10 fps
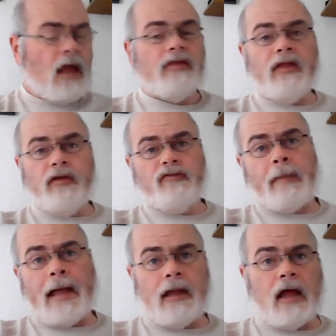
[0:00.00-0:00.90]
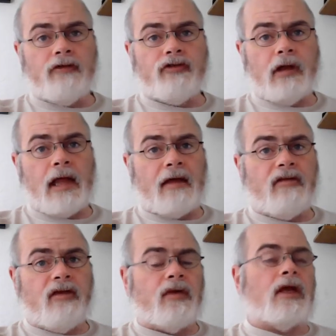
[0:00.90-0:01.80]
Then there's biological
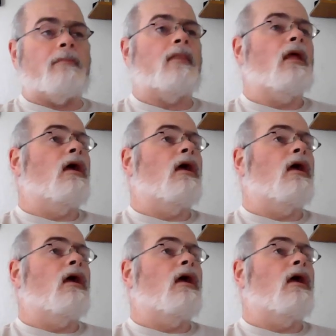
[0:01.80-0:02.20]
activity.